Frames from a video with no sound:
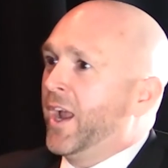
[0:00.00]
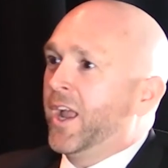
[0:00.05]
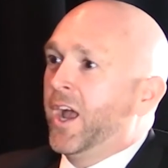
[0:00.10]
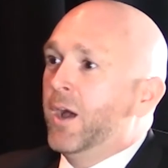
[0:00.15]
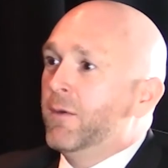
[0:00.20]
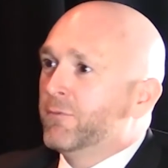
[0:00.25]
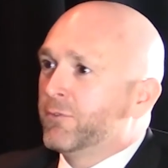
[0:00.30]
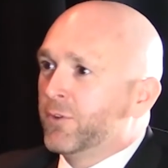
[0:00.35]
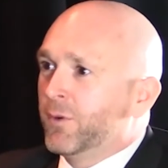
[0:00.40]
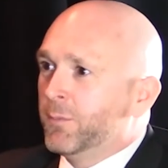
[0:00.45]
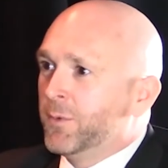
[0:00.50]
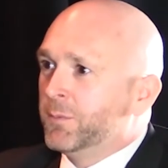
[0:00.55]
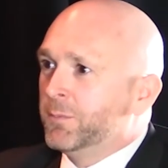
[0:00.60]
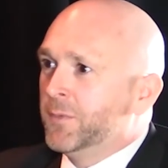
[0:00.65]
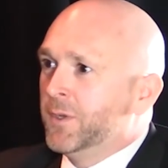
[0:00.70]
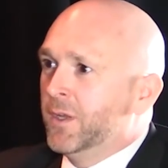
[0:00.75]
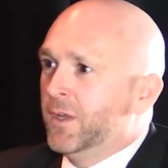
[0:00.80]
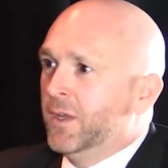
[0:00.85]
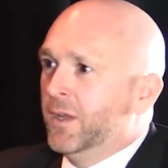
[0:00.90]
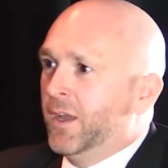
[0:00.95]
come from them.
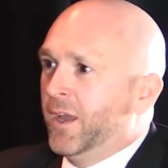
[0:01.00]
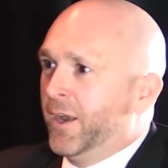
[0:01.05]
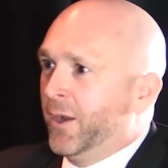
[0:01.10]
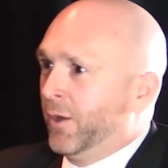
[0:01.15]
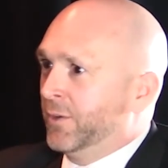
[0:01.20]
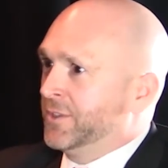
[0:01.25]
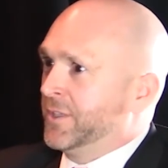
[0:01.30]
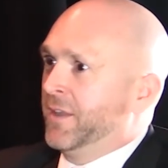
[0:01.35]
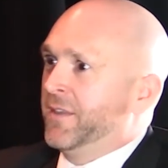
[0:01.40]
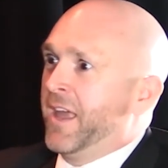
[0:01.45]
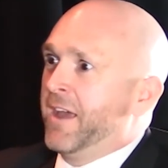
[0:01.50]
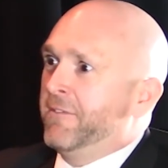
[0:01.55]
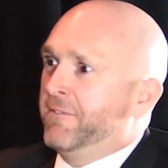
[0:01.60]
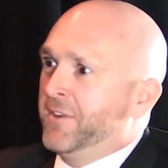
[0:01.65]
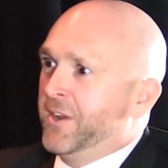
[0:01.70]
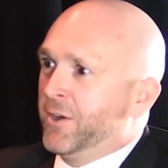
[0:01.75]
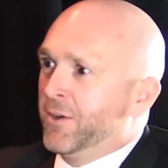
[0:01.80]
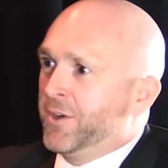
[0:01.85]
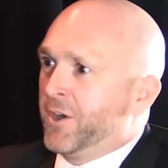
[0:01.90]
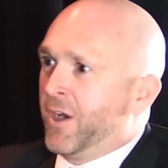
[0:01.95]
And all of a sudden that
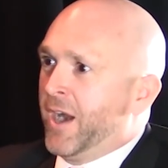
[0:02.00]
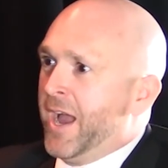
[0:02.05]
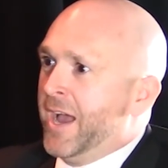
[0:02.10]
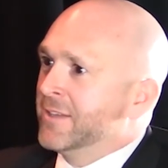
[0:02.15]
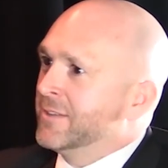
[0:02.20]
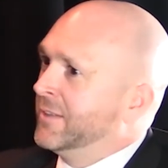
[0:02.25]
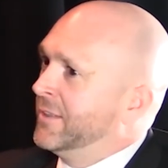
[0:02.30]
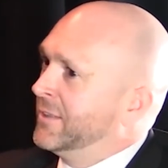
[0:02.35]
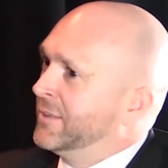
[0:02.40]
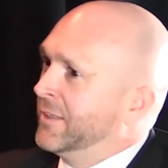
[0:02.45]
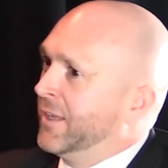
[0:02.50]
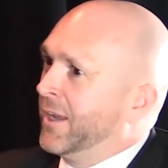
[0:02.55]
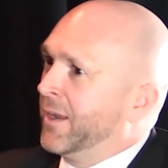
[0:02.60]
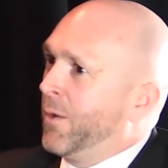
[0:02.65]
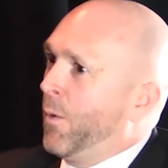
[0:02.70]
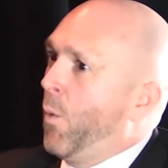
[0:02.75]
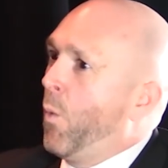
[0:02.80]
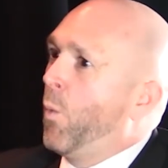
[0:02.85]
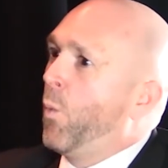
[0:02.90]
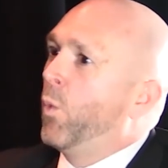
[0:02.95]
fear in their eyes, and it's like,
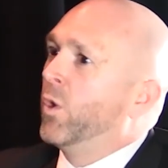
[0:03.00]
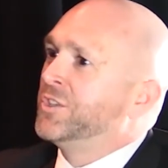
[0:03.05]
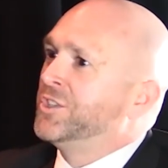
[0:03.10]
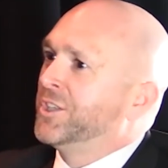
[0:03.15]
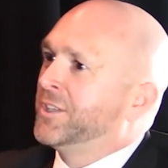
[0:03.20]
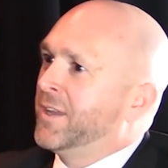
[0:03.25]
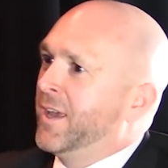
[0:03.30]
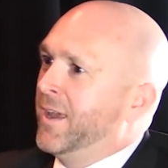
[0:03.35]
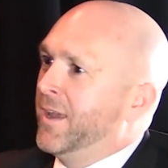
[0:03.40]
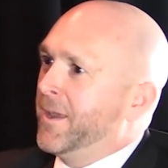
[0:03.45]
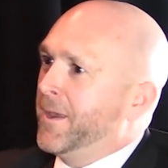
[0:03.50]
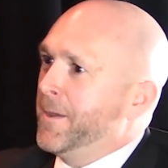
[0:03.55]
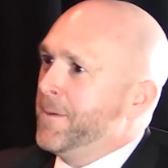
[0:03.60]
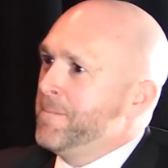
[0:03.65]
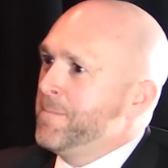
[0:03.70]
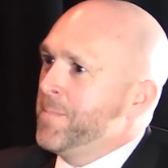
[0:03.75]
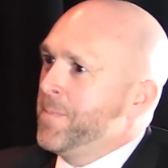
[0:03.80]
what'd you take?